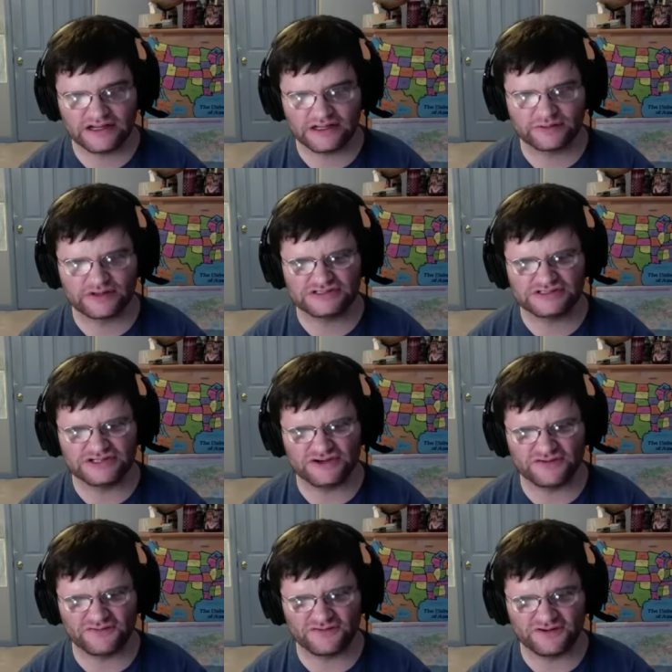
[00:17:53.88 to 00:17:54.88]
other words
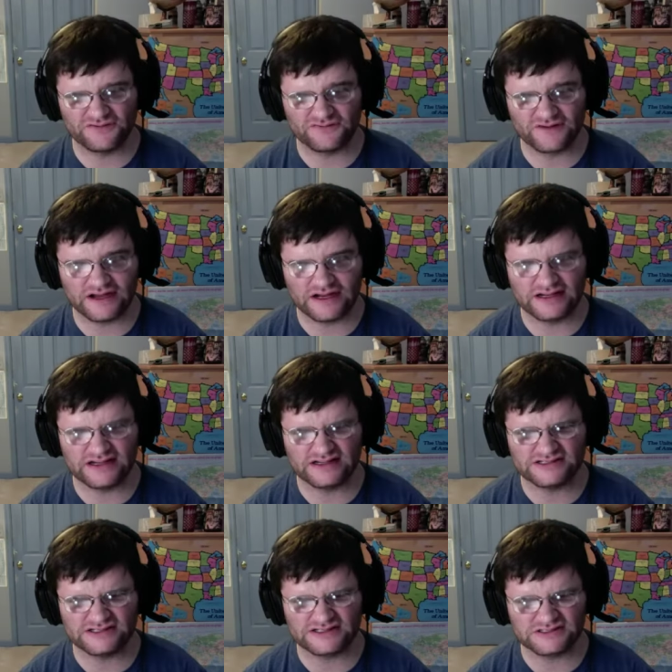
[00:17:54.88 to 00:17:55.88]
your your friend
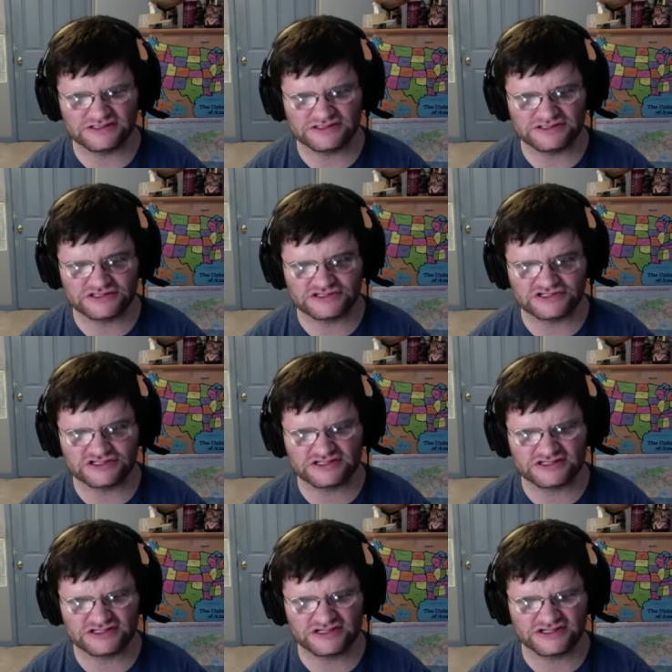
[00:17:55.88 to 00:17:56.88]
just just
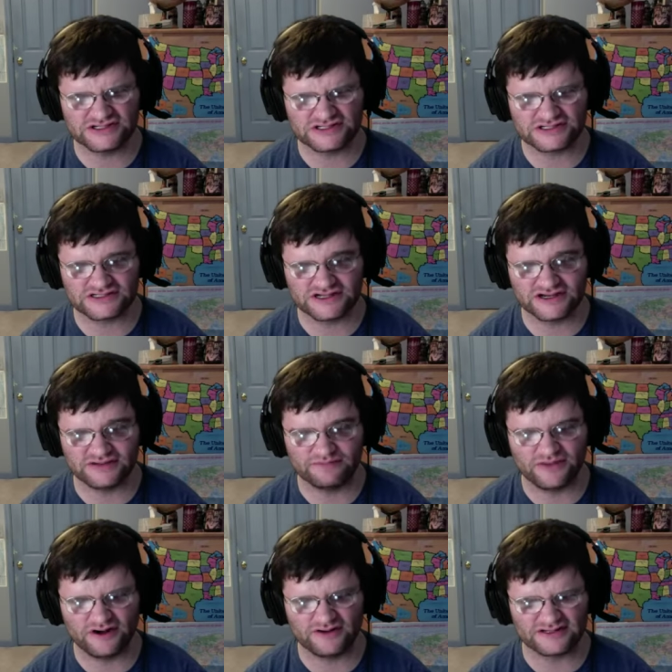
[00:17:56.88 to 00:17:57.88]
just to, just to
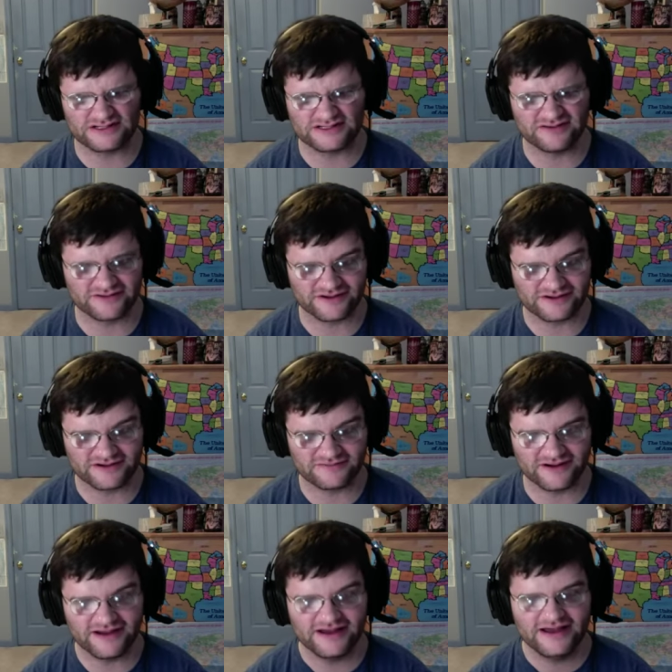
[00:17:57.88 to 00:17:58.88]
mull this over and
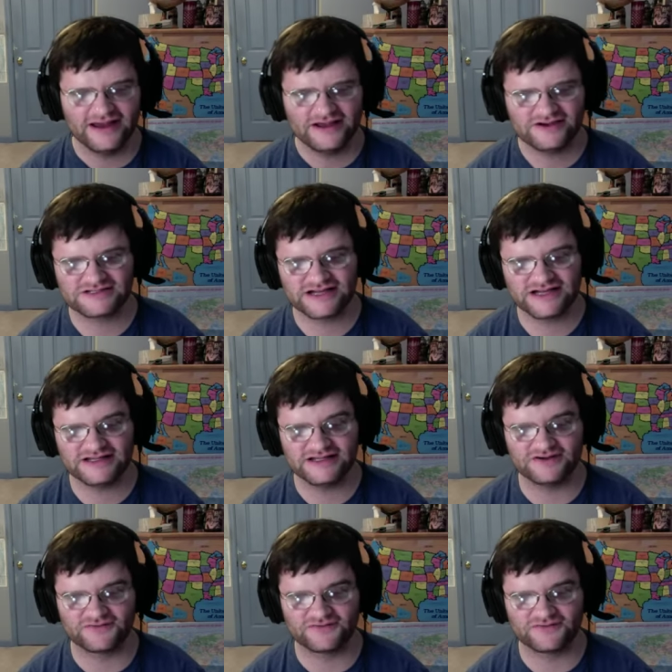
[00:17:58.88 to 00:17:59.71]
clarify you're saying that your